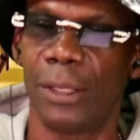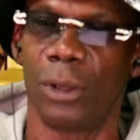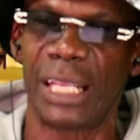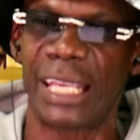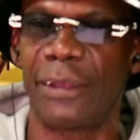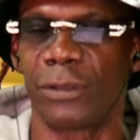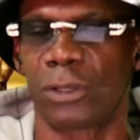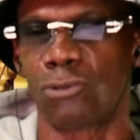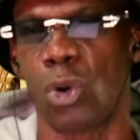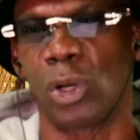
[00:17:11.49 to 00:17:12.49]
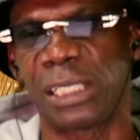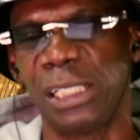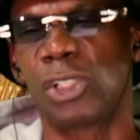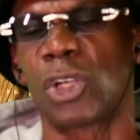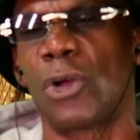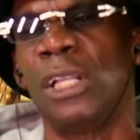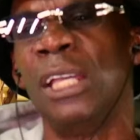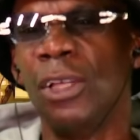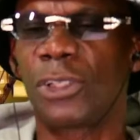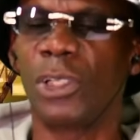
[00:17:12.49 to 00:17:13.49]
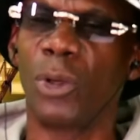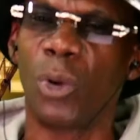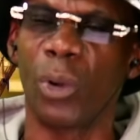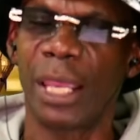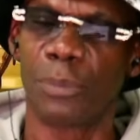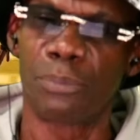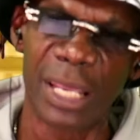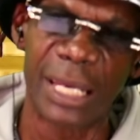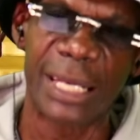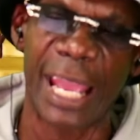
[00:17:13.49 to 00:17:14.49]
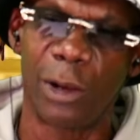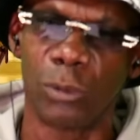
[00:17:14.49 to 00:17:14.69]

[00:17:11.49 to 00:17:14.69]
or they gave it the wrong T-shirt, she'll go get it, bring it down.